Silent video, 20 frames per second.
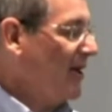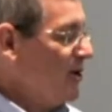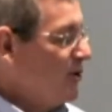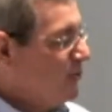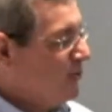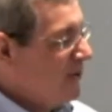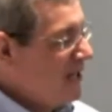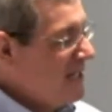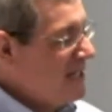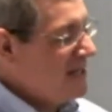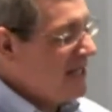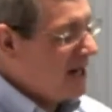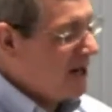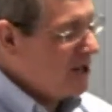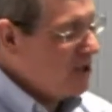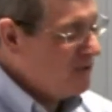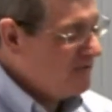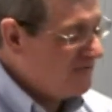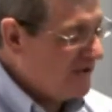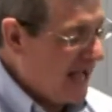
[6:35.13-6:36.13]
you read there,
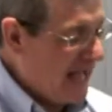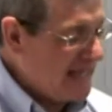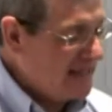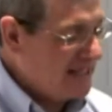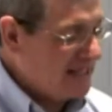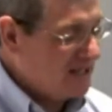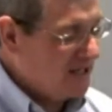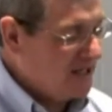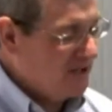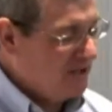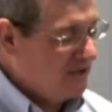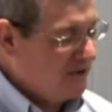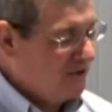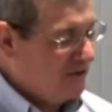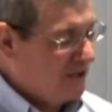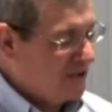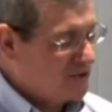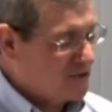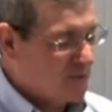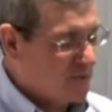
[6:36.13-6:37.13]
you find that
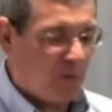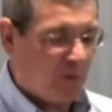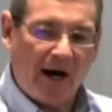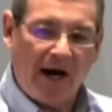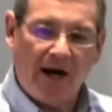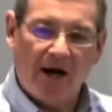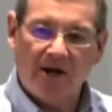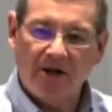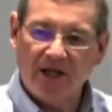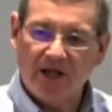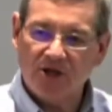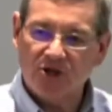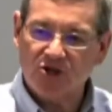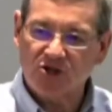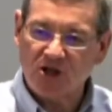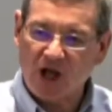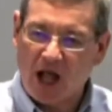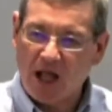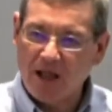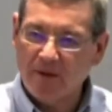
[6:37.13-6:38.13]
there's a prayer that
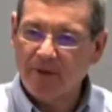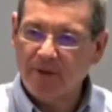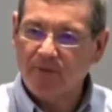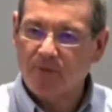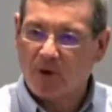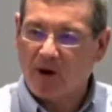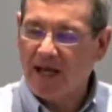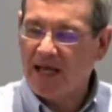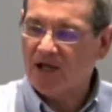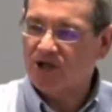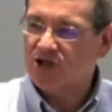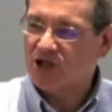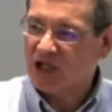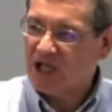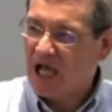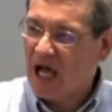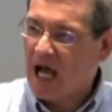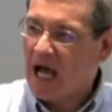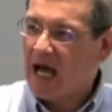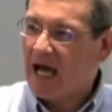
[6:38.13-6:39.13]
Solomon prays to
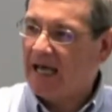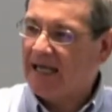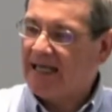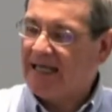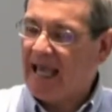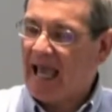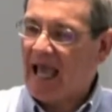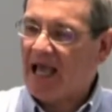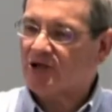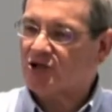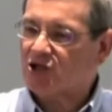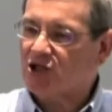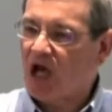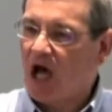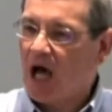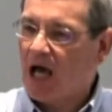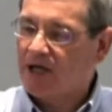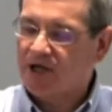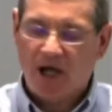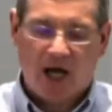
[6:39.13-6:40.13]
God. He asks
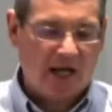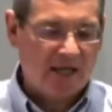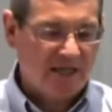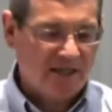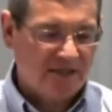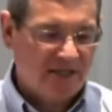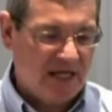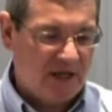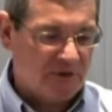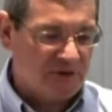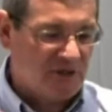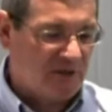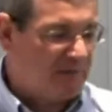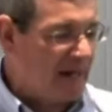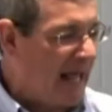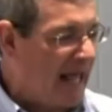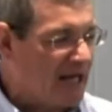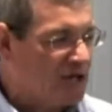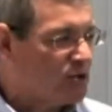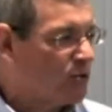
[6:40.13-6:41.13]
God, God tells him
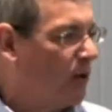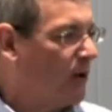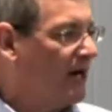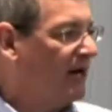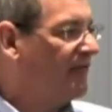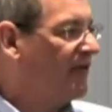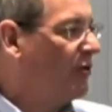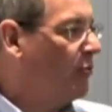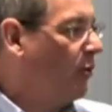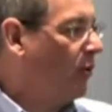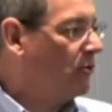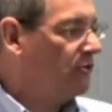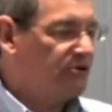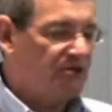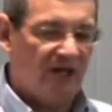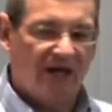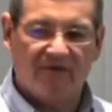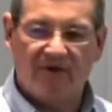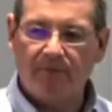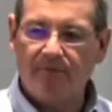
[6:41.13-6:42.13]
to ask whatever he
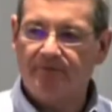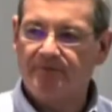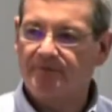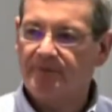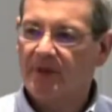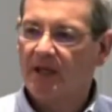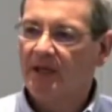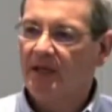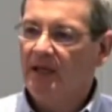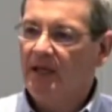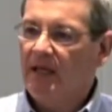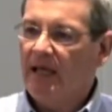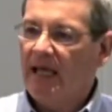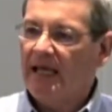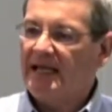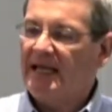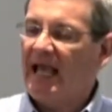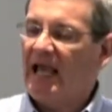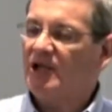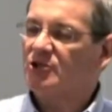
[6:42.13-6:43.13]
wants of him.
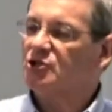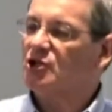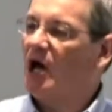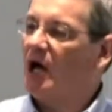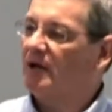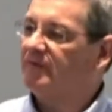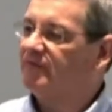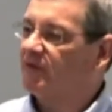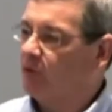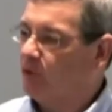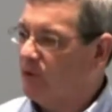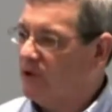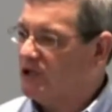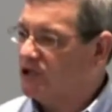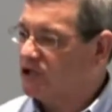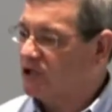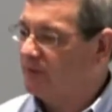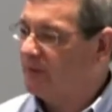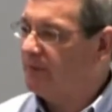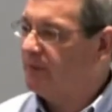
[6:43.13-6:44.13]
And he asks God for
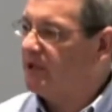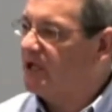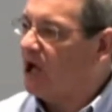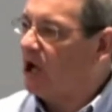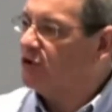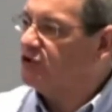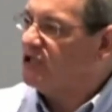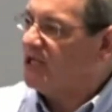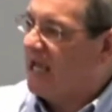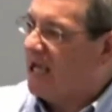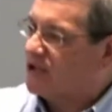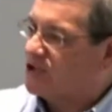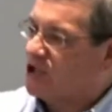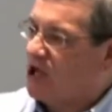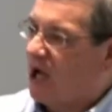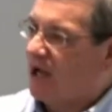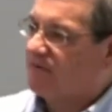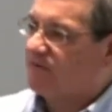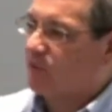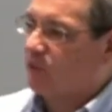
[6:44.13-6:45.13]
wisdom. And because he asks
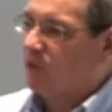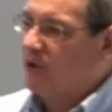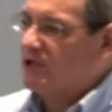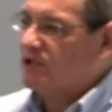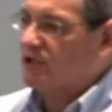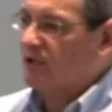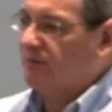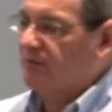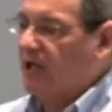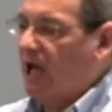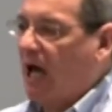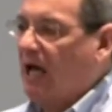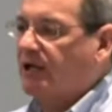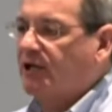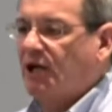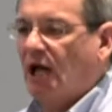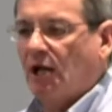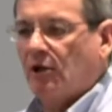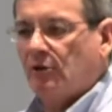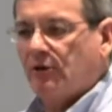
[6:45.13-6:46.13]
God for wisdom, God
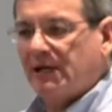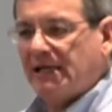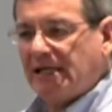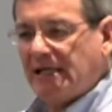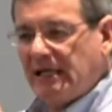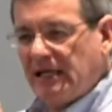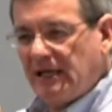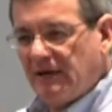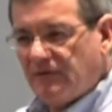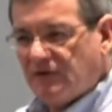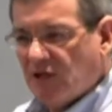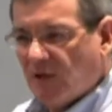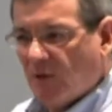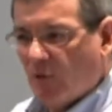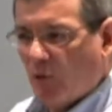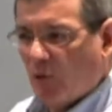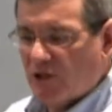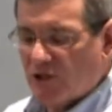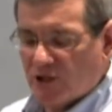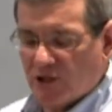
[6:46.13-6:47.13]
not only gives
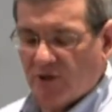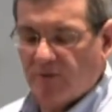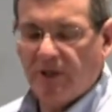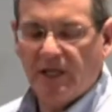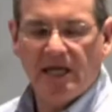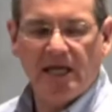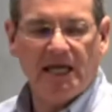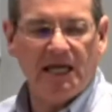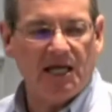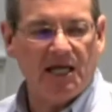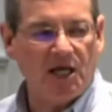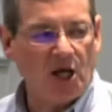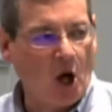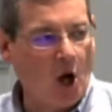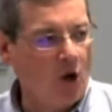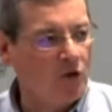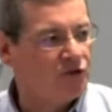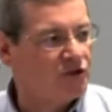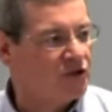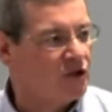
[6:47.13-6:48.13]
him wisdom, he
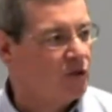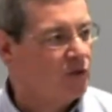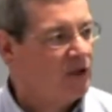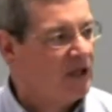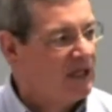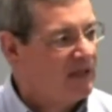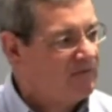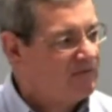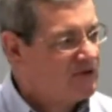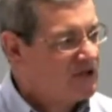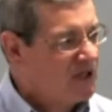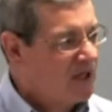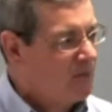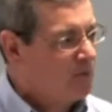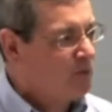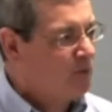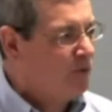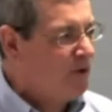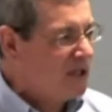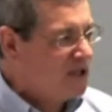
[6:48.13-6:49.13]
also gives
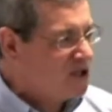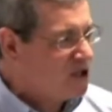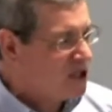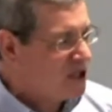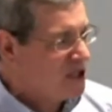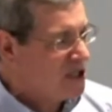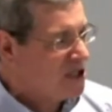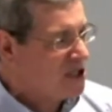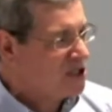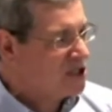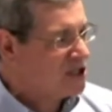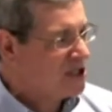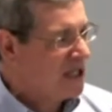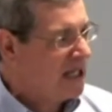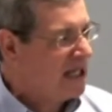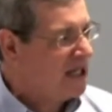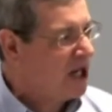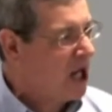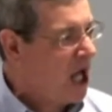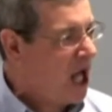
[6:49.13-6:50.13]
him riches
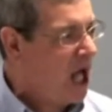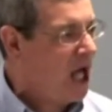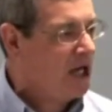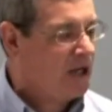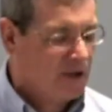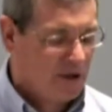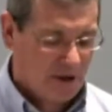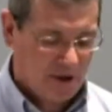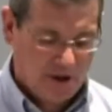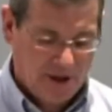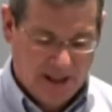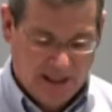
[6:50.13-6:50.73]
and honor,